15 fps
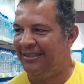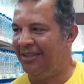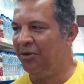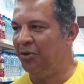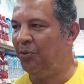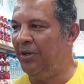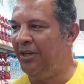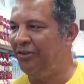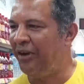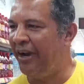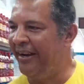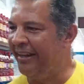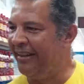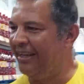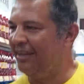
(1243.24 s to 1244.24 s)
You know, we
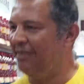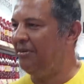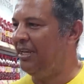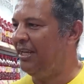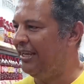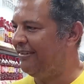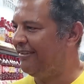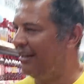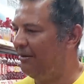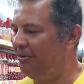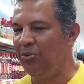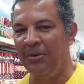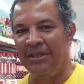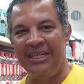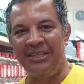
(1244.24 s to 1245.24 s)
try not to give the kids and them
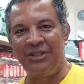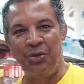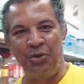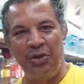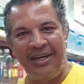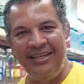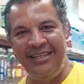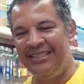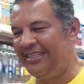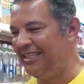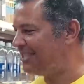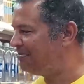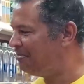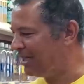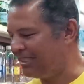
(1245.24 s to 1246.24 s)
too much of soda these
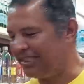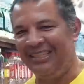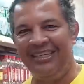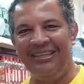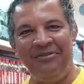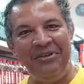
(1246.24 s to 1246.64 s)
days, but right.